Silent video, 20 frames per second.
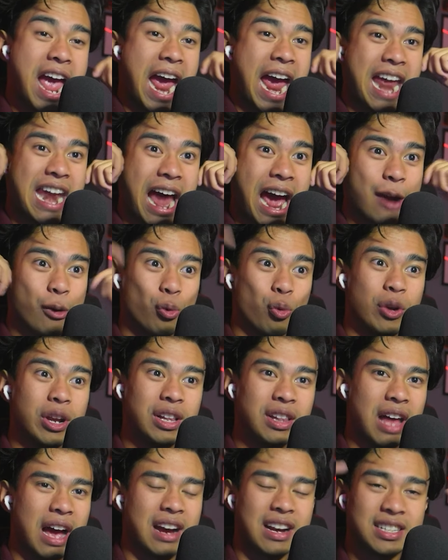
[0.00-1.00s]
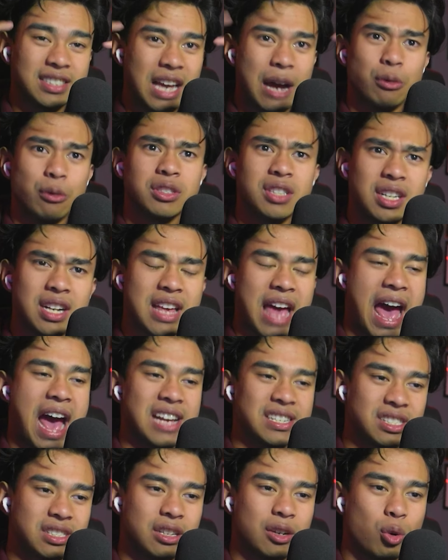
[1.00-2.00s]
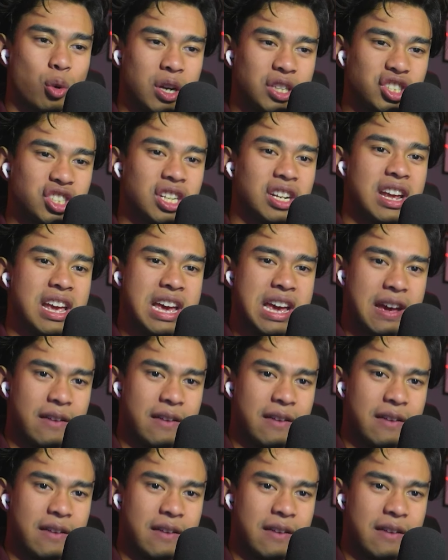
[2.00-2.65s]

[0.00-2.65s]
And I realized, because I was going to ask the question